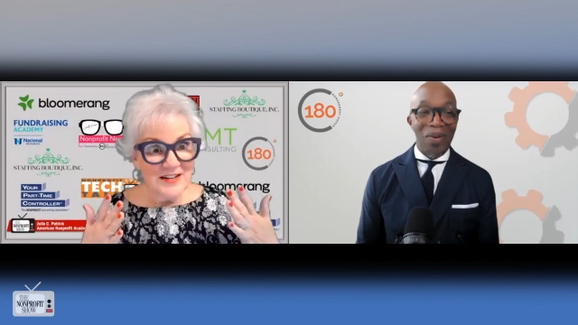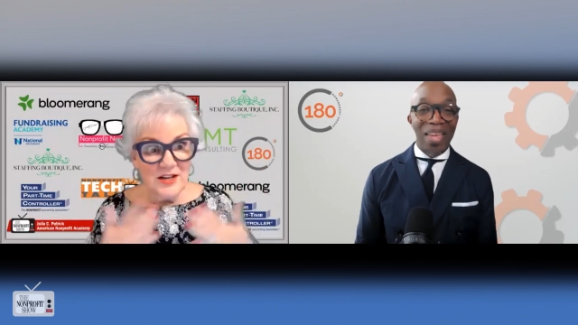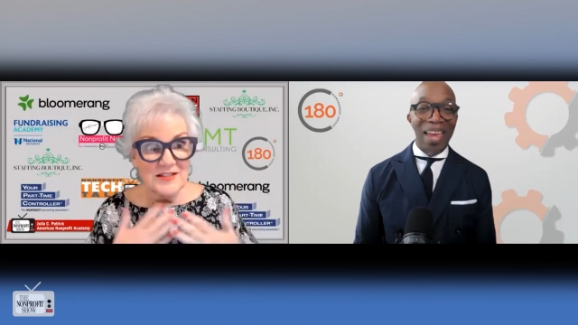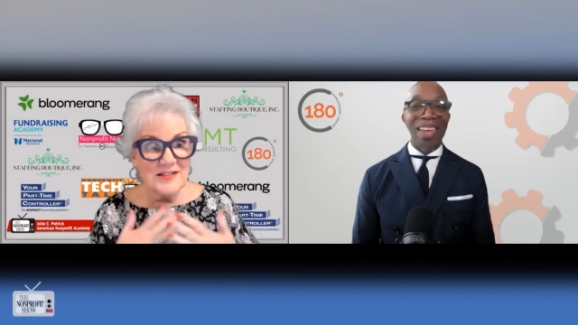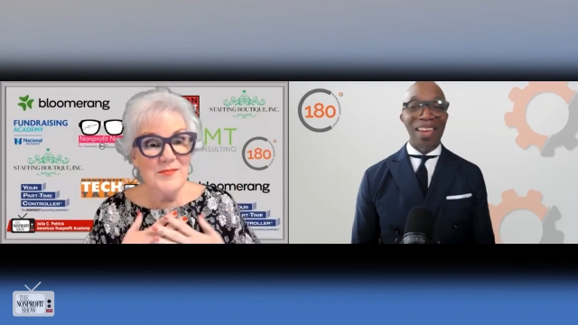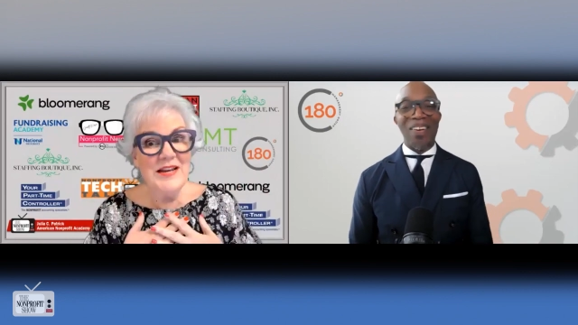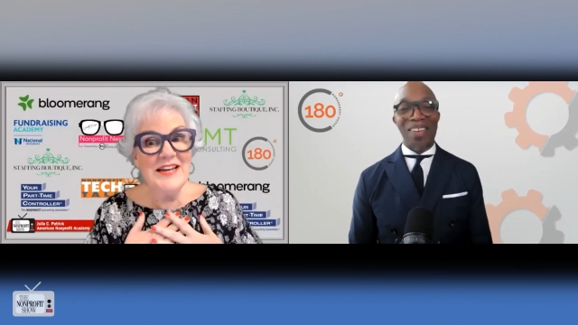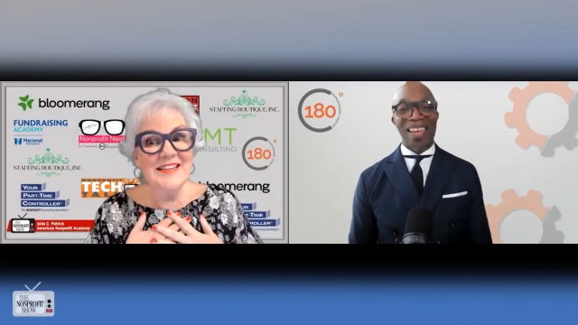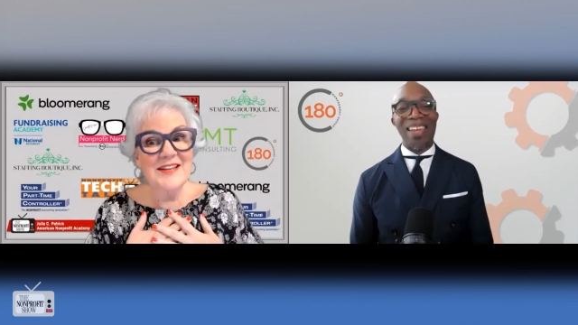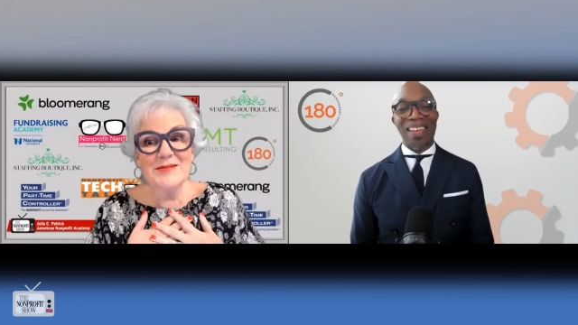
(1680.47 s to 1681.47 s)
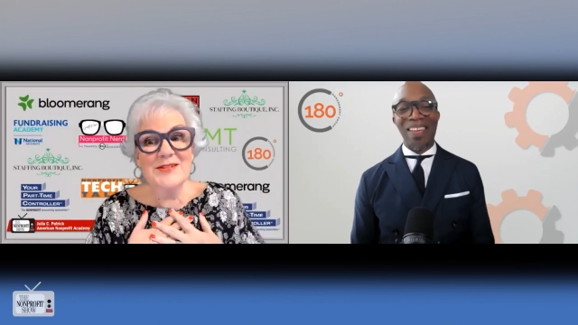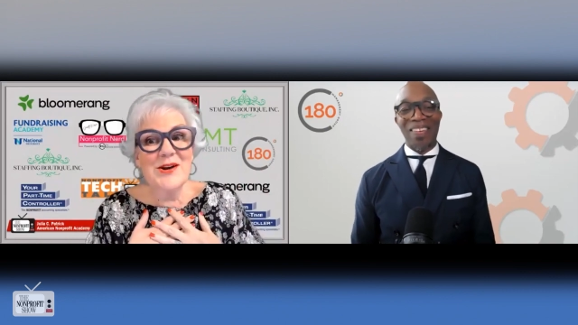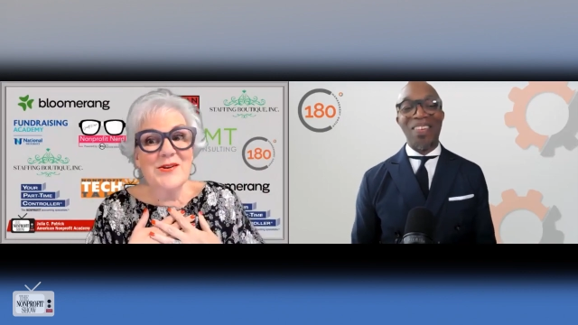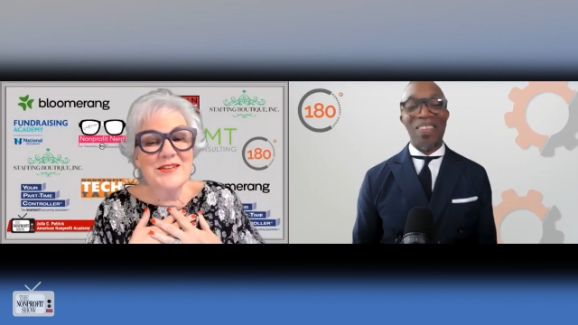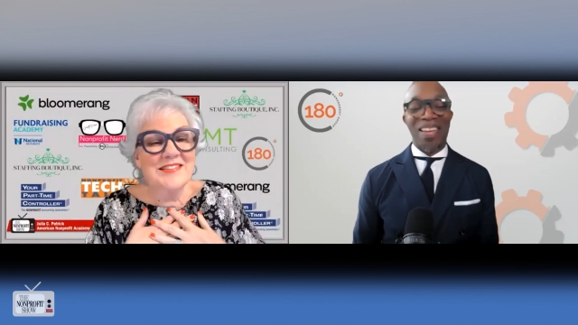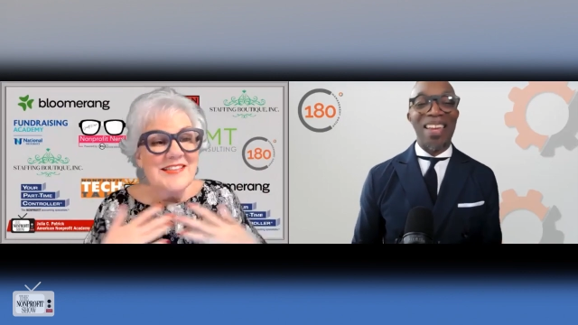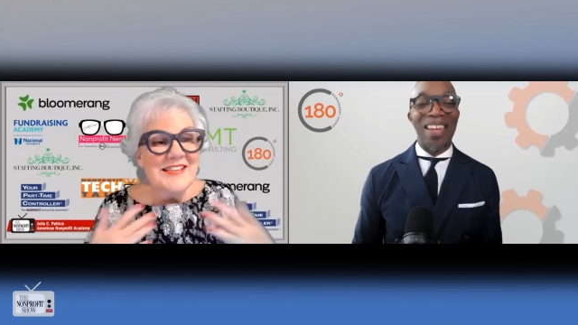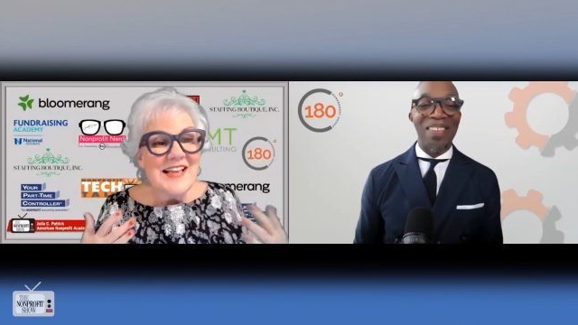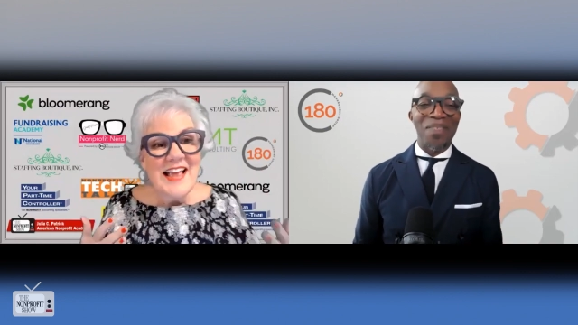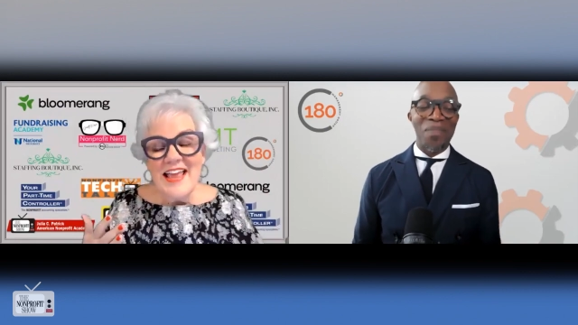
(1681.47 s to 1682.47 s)
Speaker 1: Because I mean, there was
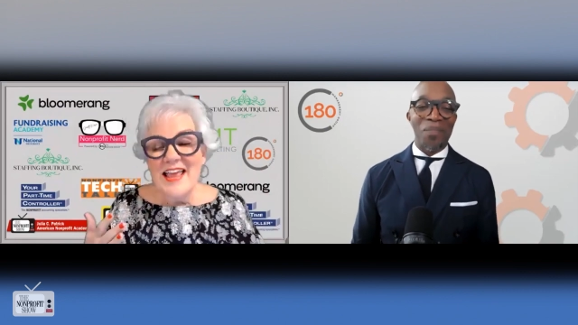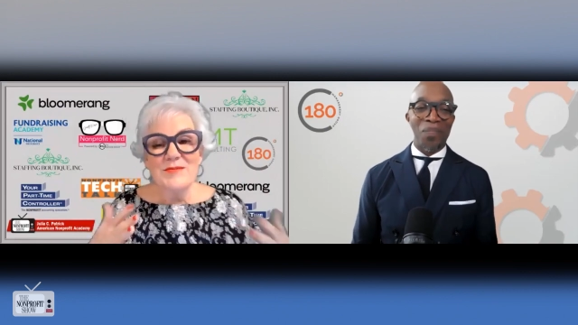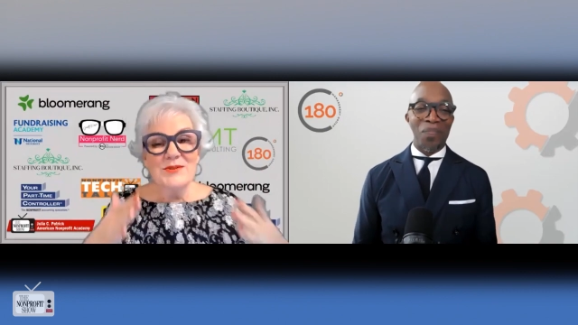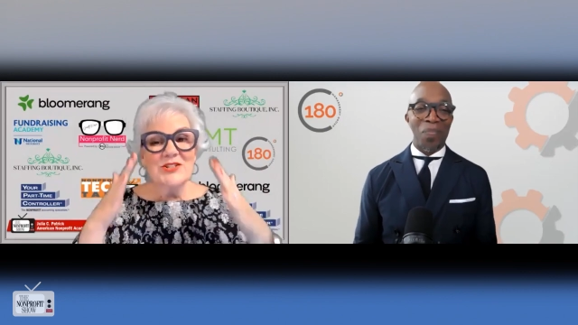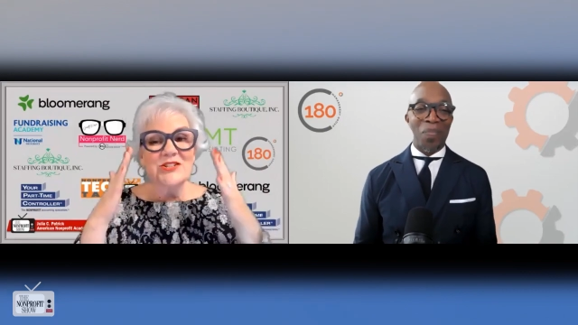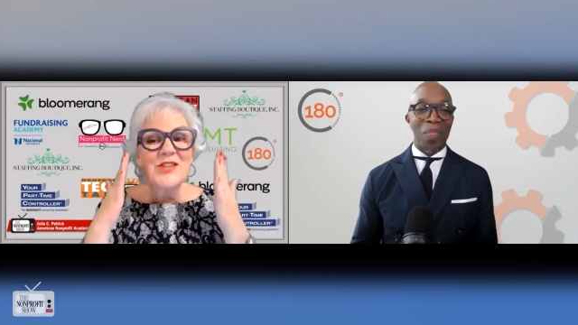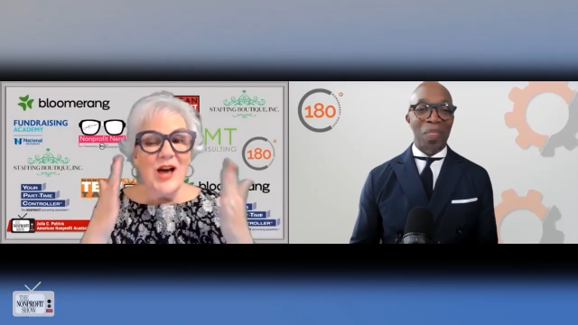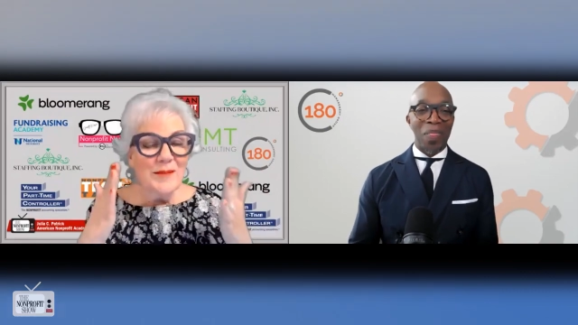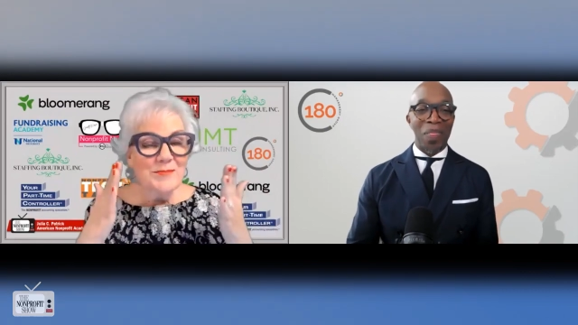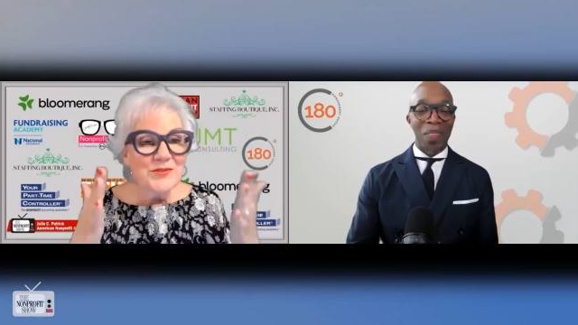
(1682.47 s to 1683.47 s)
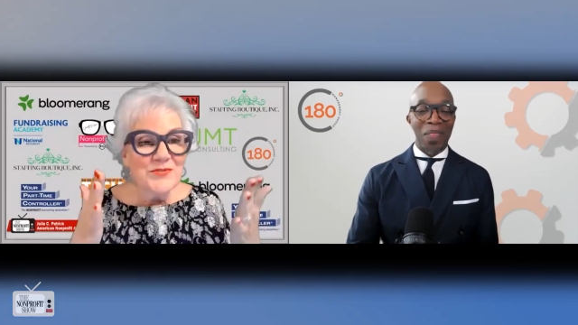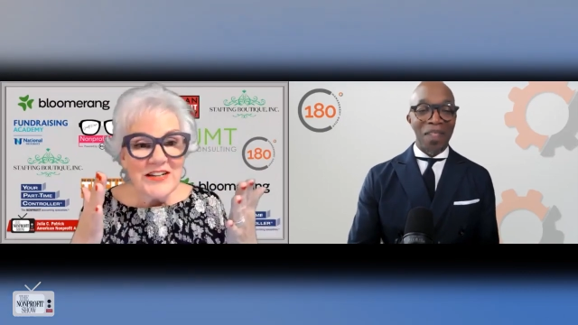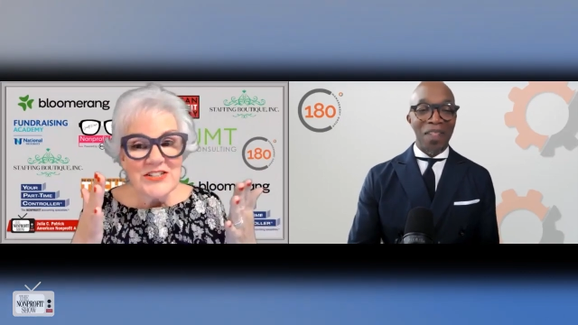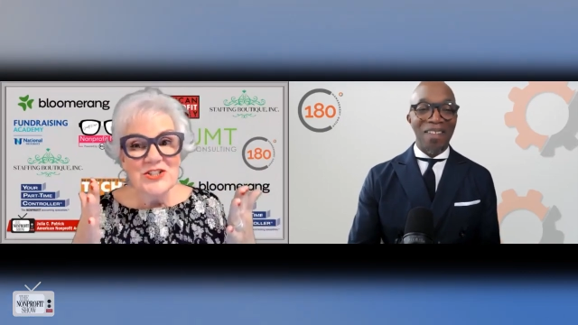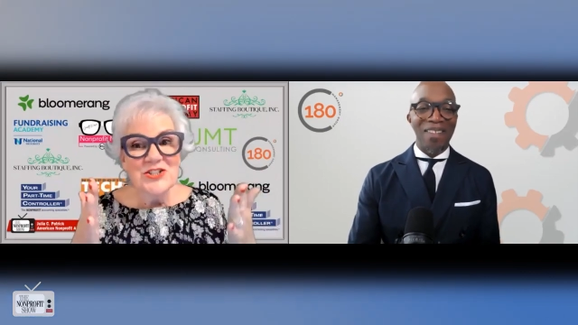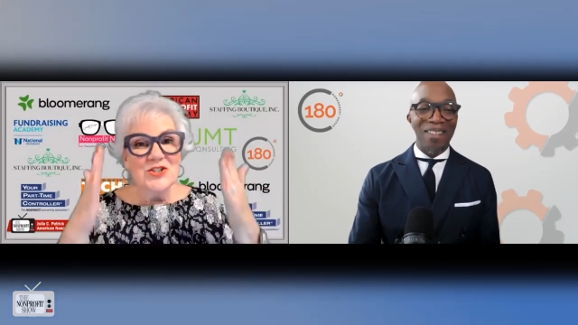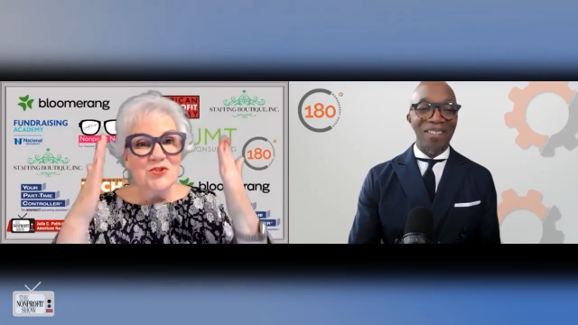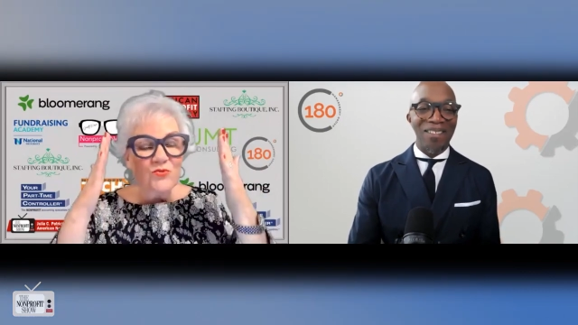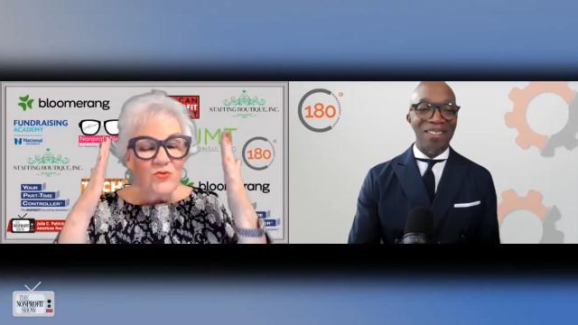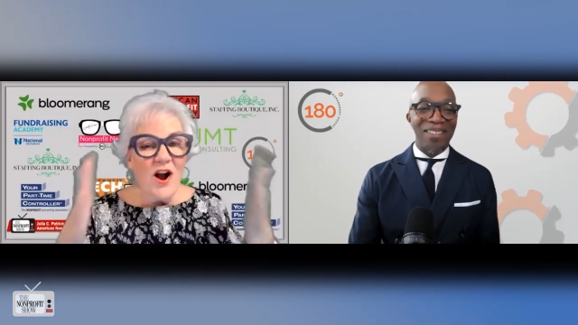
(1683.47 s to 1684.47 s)
it was just the observation just
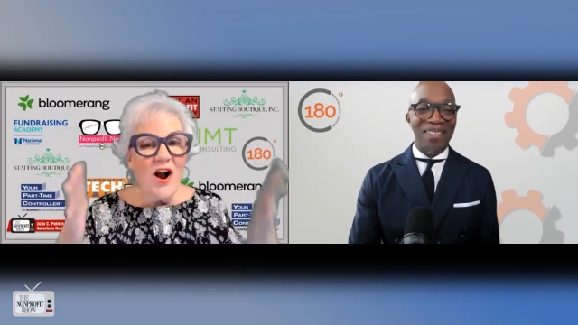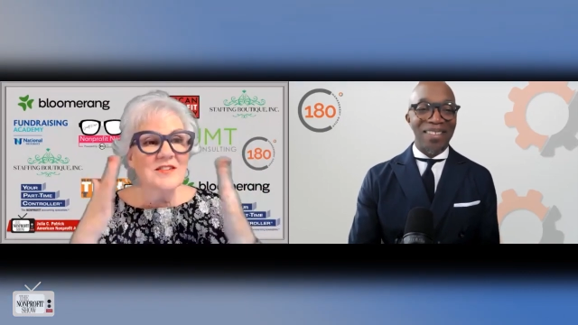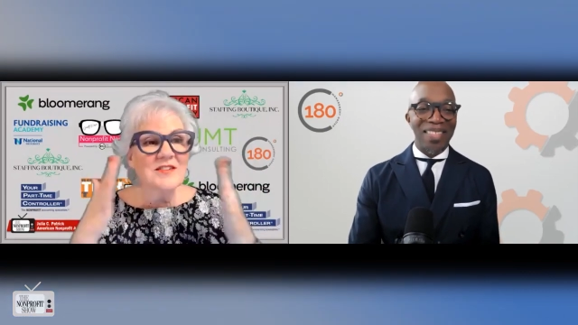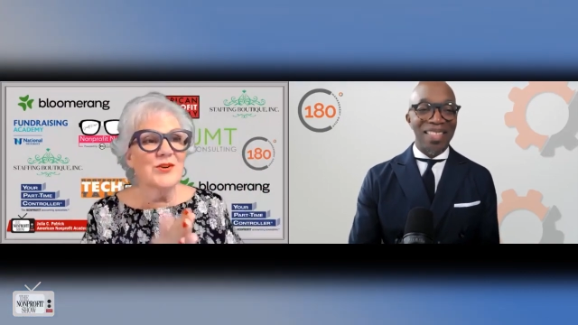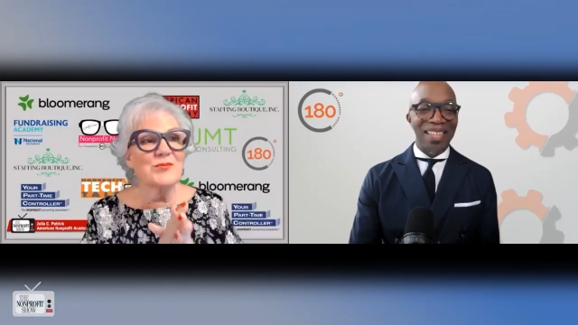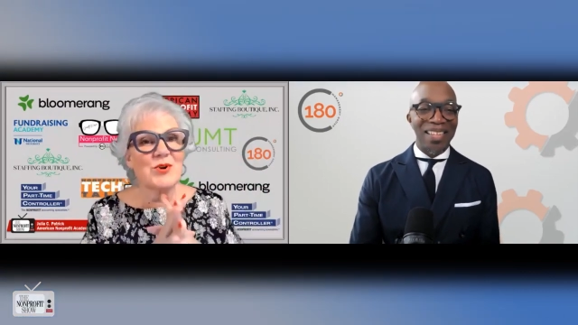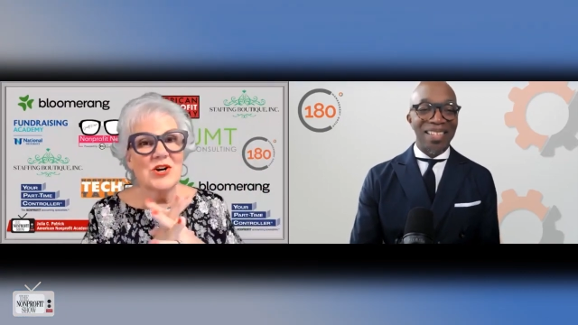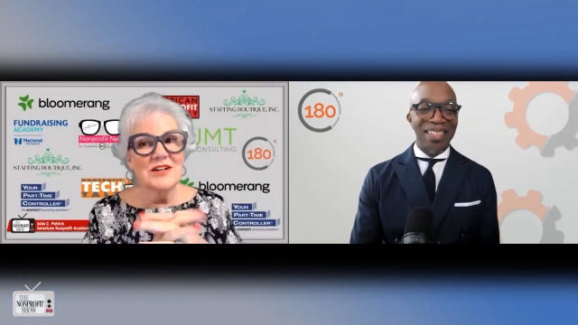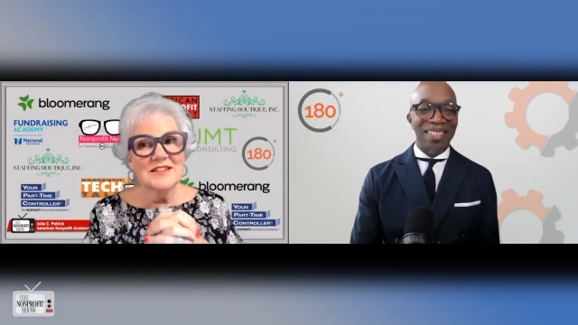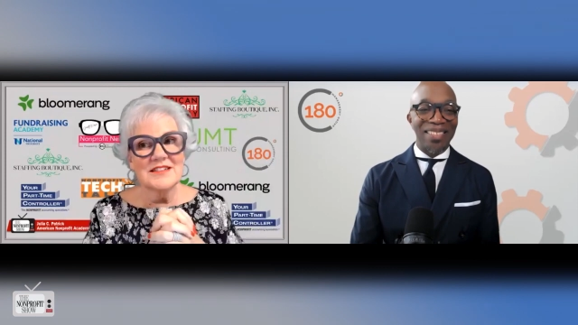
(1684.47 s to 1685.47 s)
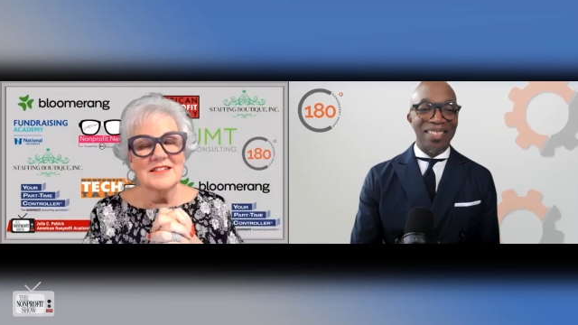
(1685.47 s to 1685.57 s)
rocked their world,